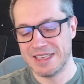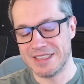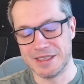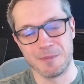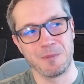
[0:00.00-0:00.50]

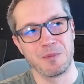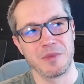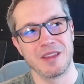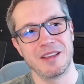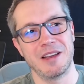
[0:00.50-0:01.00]
Then,
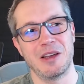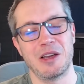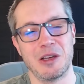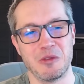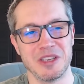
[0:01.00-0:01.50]

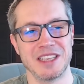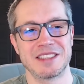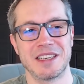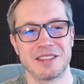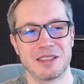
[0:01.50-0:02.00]
when I
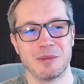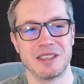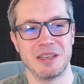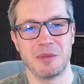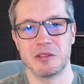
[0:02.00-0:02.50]
started
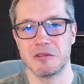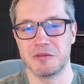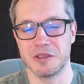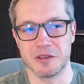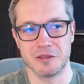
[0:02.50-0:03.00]
my
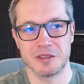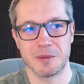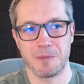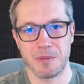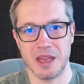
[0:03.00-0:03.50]
DP203
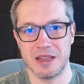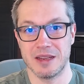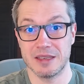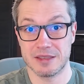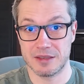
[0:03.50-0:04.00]
course, I
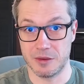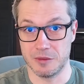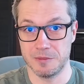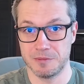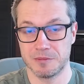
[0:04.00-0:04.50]
asked
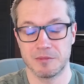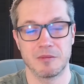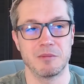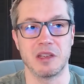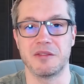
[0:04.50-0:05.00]
you,
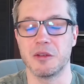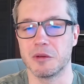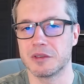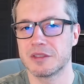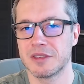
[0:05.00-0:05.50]
my
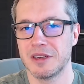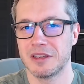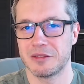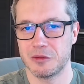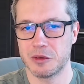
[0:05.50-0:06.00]
viewers,
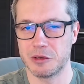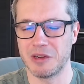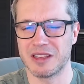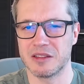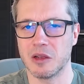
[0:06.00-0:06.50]
to
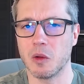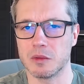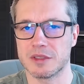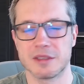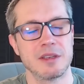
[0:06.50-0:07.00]
create
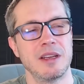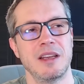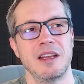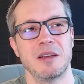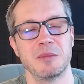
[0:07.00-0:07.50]
notes,
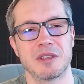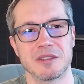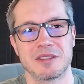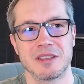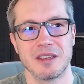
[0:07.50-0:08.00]

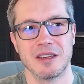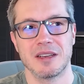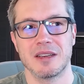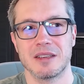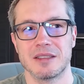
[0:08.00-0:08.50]
because
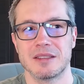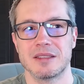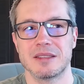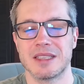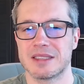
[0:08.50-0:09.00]

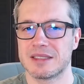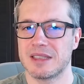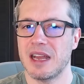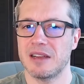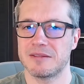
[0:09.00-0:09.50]
the
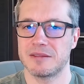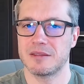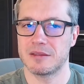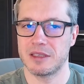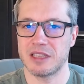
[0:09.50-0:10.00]
stuff
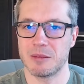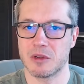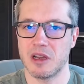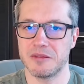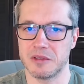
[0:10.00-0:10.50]
that I'm
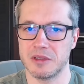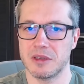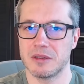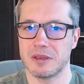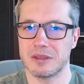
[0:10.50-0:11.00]

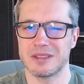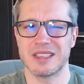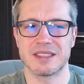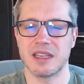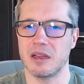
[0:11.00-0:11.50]
covering,
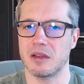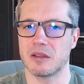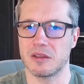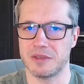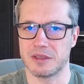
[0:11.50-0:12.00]
that's a
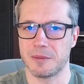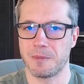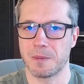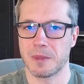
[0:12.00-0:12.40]
lot of it,